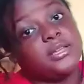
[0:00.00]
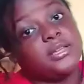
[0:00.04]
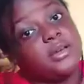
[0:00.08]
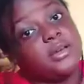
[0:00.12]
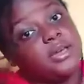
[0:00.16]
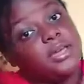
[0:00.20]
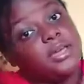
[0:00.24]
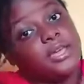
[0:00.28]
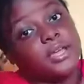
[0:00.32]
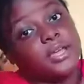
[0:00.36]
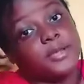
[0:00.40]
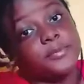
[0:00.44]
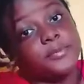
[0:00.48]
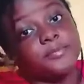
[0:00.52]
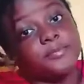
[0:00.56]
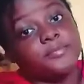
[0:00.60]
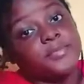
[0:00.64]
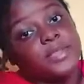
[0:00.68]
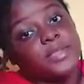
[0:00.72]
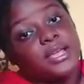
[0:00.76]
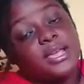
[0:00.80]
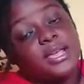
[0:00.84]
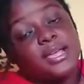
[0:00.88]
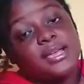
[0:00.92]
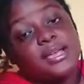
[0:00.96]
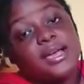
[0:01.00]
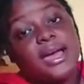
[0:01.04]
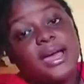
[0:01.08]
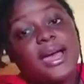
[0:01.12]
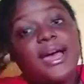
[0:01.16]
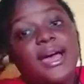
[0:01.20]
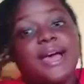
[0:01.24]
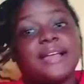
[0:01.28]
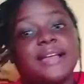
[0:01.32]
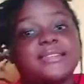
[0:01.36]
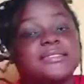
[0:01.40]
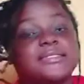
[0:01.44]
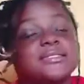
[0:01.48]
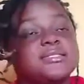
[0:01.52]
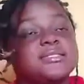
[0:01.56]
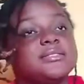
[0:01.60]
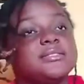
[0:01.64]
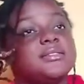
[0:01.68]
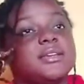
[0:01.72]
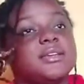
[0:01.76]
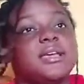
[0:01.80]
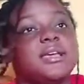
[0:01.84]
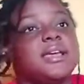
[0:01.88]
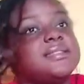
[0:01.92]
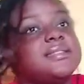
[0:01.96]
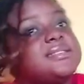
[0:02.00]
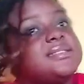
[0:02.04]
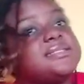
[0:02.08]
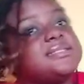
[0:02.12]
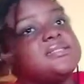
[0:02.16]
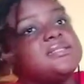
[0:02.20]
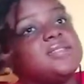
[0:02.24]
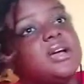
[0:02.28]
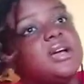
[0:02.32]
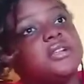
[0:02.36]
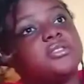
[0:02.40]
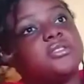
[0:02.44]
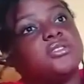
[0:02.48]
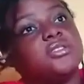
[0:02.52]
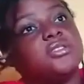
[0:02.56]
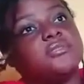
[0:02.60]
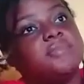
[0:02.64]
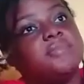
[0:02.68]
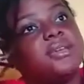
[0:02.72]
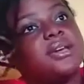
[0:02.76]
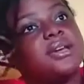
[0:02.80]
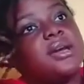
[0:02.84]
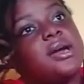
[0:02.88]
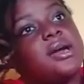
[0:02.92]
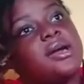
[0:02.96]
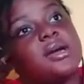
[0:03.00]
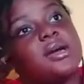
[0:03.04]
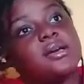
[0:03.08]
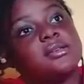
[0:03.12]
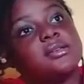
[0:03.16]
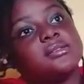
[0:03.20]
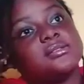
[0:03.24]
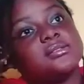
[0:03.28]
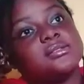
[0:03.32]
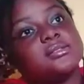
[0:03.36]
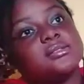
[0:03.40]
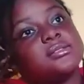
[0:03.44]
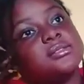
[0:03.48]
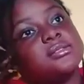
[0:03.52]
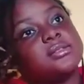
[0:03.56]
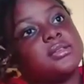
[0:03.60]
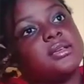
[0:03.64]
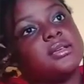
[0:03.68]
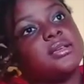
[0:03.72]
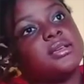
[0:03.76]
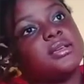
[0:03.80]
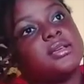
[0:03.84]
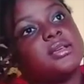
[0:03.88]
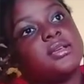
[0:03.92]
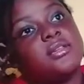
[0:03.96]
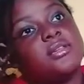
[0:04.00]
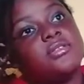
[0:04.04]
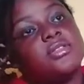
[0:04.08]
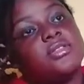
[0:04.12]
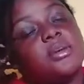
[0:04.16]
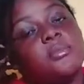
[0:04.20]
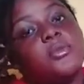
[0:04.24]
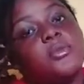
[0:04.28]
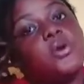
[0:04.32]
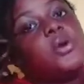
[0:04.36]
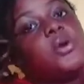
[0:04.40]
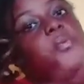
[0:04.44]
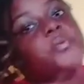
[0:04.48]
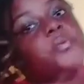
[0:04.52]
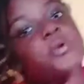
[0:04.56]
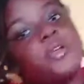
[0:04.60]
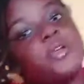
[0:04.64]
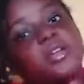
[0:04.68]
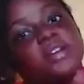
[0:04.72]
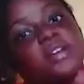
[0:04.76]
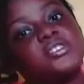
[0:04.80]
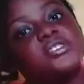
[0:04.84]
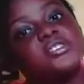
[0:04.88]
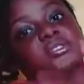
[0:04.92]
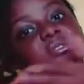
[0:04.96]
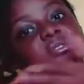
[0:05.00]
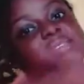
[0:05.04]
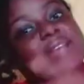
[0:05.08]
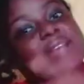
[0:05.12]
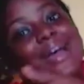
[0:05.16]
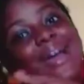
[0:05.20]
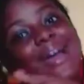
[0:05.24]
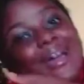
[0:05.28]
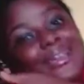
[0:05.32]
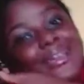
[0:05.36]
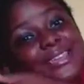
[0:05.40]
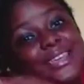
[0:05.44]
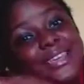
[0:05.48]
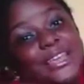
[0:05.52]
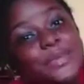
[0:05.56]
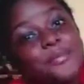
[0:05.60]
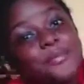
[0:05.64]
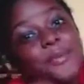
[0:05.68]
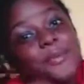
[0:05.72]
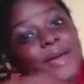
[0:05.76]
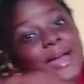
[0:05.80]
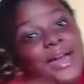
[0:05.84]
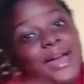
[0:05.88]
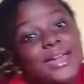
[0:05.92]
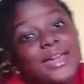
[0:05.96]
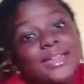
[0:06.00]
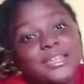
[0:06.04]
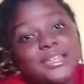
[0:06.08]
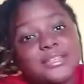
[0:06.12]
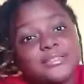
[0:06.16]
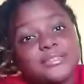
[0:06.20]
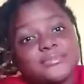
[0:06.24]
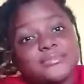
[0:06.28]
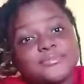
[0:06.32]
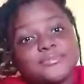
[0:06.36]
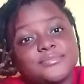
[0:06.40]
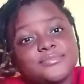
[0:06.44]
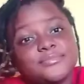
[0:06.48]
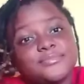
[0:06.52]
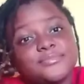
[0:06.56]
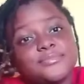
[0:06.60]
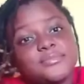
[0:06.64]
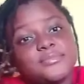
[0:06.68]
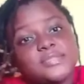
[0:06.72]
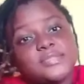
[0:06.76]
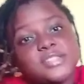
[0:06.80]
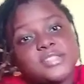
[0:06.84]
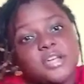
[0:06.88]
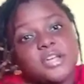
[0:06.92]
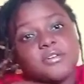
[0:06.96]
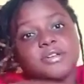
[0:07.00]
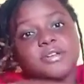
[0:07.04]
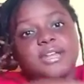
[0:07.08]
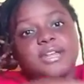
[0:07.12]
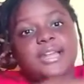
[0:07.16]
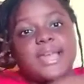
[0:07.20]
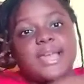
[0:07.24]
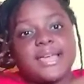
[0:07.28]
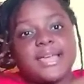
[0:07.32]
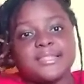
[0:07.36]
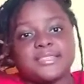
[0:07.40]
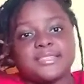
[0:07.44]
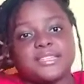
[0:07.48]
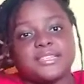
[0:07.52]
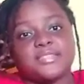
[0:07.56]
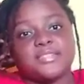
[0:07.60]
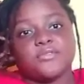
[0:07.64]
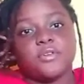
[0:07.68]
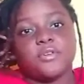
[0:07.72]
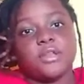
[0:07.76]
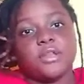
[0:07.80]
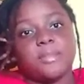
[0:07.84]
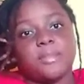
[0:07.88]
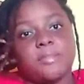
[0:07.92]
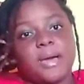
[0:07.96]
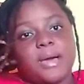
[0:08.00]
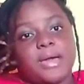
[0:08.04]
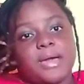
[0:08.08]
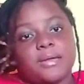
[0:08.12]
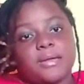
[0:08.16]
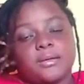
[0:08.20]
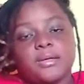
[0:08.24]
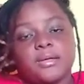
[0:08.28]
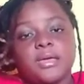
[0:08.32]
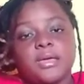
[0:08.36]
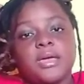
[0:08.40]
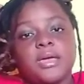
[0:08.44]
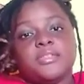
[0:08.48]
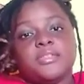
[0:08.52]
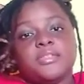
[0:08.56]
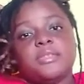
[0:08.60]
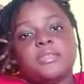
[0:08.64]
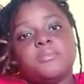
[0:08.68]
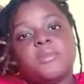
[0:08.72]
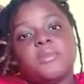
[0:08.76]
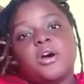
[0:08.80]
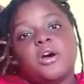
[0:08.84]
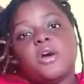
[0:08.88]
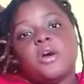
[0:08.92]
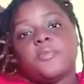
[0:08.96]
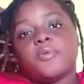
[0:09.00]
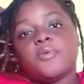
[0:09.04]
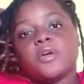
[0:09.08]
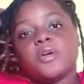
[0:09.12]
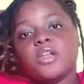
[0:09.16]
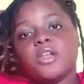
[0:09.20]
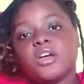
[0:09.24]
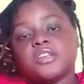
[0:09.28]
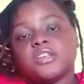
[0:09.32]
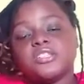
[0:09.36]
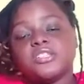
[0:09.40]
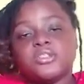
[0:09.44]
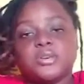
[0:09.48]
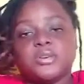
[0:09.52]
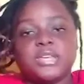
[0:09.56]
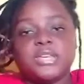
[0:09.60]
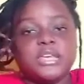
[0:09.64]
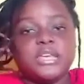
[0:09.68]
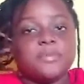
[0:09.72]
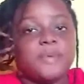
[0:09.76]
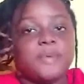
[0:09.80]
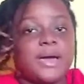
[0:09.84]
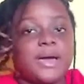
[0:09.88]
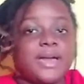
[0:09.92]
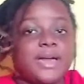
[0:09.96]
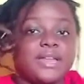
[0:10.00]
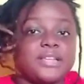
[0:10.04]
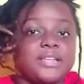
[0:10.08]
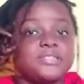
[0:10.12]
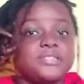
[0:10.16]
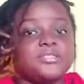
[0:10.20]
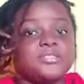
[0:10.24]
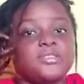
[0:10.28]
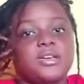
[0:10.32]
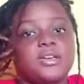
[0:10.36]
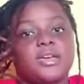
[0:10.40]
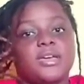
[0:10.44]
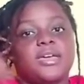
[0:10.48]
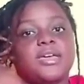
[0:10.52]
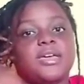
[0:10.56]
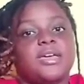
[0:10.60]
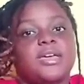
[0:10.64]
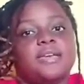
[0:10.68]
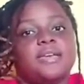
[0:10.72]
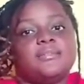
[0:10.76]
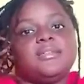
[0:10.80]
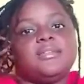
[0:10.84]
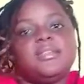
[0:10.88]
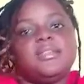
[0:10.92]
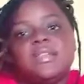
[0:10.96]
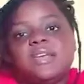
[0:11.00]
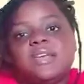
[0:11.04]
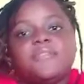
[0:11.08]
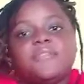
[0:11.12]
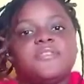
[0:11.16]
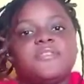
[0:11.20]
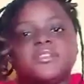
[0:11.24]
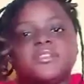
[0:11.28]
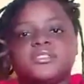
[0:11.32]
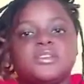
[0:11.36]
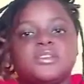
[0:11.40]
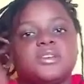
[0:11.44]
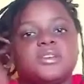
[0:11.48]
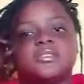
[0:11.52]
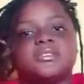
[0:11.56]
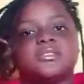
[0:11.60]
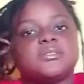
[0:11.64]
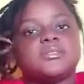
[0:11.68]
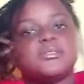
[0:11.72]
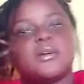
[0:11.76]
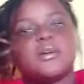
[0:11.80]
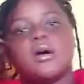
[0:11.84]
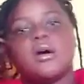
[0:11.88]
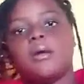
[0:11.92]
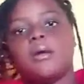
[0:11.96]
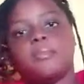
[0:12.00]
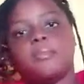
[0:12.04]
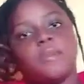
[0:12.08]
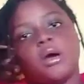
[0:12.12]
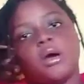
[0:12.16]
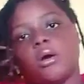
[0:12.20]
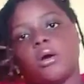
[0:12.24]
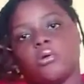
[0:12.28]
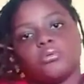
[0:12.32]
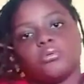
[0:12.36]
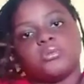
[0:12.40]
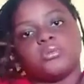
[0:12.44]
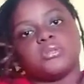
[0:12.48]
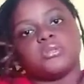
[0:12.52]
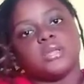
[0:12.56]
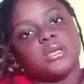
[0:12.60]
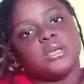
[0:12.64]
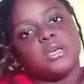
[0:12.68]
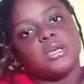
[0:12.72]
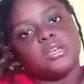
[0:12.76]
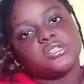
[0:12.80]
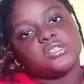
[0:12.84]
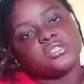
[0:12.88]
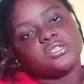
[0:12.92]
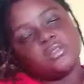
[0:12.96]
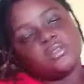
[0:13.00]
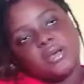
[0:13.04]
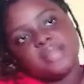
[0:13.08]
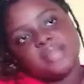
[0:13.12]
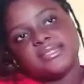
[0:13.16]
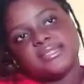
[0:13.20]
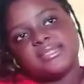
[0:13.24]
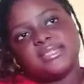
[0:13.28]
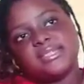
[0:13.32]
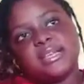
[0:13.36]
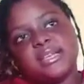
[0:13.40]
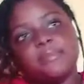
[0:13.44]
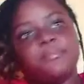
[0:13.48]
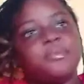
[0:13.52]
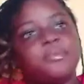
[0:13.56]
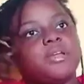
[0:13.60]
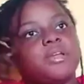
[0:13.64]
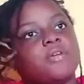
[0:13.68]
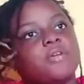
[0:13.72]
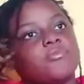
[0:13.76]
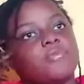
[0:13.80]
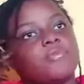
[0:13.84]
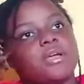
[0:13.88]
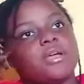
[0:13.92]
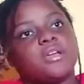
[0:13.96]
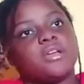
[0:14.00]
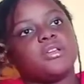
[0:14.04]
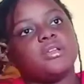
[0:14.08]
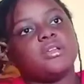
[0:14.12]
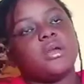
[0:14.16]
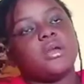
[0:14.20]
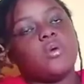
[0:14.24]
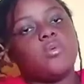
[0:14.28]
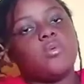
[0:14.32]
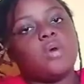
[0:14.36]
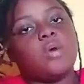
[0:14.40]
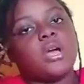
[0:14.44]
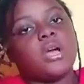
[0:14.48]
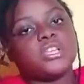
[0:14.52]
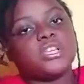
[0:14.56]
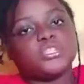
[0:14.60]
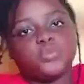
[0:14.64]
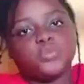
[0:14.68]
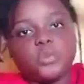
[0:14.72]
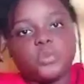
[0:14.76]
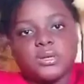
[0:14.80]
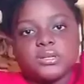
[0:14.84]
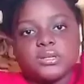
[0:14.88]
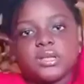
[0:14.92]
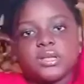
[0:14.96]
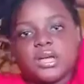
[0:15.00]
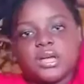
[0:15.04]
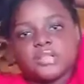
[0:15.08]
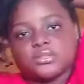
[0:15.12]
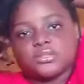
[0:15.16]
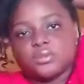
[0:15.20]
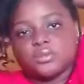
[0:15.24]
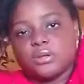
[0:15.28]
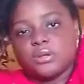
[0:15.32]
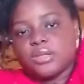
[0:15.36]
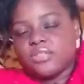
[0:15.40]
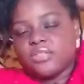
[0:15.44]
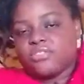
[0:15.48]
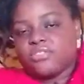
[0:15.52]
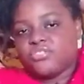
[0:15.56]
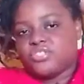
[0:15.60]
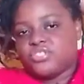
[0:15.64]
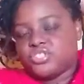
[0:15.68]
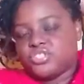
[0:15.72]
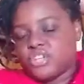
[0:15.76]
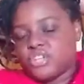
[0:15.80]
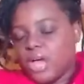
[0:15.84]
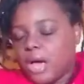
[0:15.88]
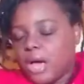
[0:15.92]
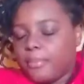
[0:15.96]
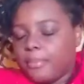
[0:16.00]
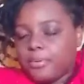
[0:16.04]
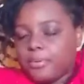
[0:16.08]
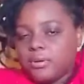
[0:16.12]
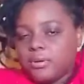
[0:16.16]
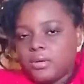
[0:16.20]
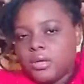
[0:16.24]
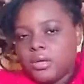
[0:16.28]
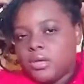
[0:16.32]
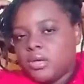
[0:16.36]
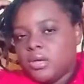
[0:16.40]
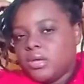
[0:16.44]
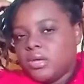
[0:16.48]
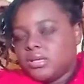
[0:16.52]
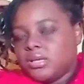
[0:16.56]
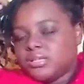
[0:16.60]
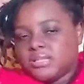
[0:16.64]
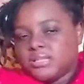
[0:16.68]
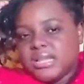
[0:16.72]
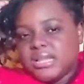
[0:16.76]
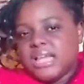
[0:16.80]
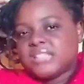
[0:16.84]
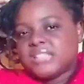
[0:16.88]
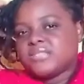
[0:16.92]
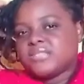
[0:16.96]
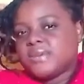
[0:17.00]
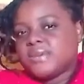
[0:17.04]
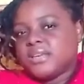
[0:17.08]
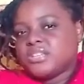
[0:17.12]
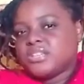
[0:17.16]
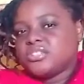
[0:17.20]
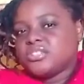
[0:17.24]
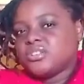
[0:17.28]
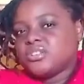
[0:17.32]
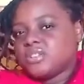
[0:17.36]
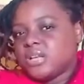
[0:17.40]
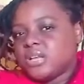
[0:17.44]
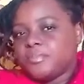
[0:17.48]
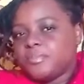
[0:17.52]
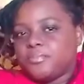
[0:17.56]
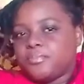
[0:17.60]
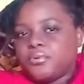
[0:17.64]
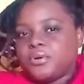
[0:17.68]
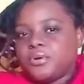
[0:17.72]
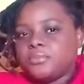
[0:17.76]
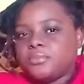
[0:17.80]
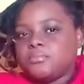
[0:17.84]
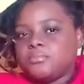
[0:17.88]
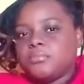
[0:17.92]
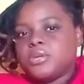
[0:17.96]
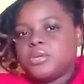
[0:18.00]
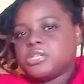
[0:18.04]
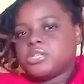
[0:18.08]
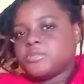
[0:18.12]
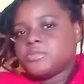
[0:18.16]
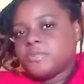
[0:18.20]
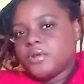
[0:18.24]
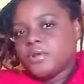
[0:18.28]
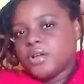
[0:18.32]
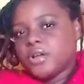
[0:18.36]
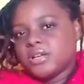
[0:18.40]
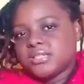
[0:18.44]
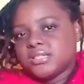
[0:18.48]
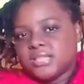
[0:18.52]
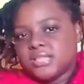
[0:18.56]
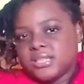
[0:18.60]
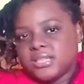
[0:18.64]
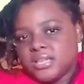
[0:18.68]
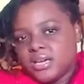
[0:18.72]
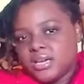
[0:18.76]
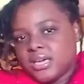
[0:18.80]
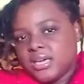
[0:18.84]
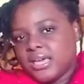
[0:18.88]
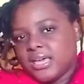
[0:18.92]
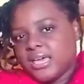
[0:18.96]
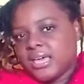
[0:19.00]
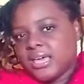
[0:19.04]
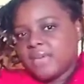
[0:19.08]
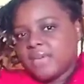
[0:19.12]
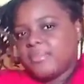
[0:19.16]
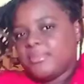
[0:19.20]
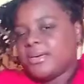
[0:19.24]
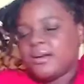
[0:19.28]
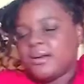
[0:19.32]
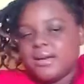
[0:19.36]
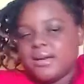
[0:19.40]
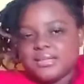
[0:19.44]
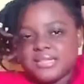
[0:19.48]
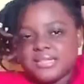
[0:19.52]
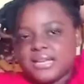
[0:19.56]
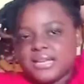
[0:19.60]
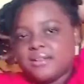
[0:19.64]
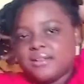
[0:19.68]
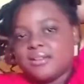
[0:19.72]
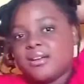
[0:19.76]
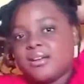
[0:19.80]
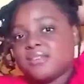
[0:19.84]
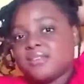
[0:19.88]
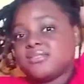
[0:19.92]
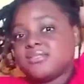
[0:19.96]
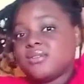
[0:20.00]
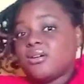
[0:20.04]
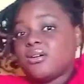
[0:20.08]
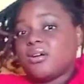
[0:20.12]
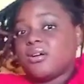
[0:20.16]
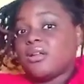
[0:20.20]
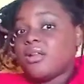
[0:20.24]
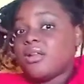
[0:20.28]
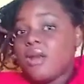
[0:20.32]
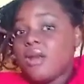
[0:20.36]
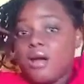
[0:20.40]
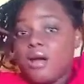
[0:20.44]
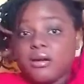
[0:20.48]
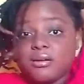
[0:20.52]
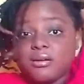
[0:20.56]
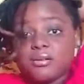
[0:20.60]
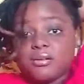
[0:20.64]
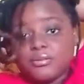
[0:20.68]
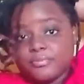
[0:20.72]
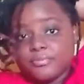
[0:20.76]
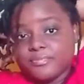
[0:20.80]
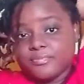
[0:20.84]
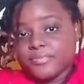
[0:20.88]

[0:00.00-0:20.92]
in your hair. And it is not good because the more products you keep adding, sorry, the lighting is really bad. The more products you keep adding to your hair, they never just come out. So a simpler regular wash will not do the job. So that's why you should not put much products in your hair, because it could also clog